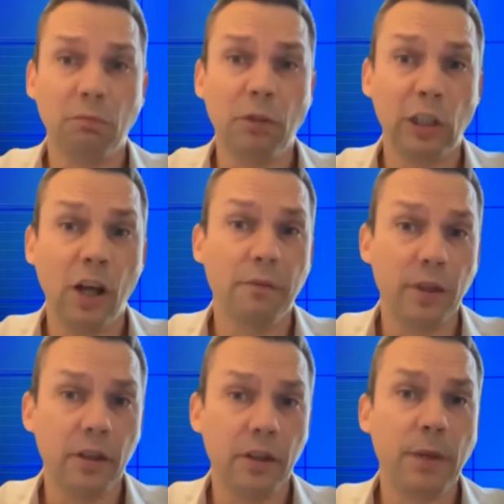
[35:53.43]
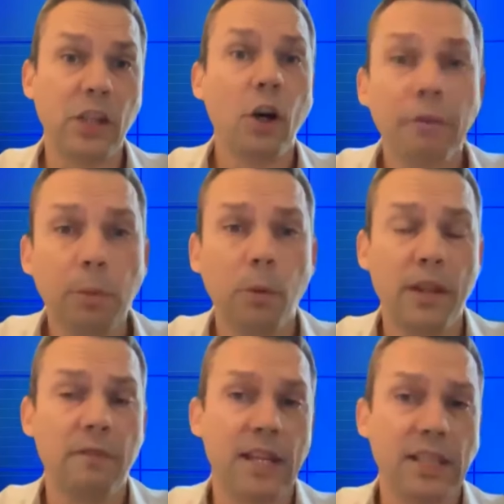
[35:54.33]
and love and have been comfortable
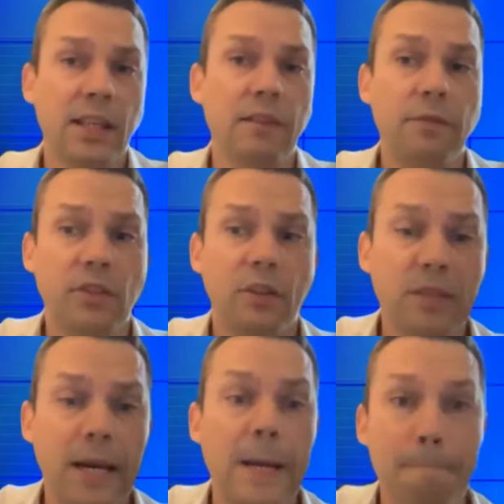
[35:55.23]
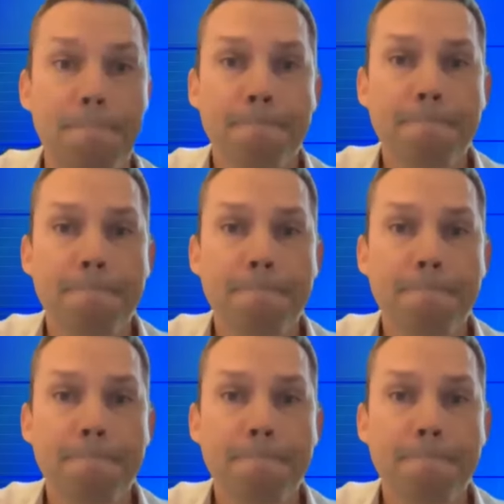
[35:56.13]
with investing in for some time?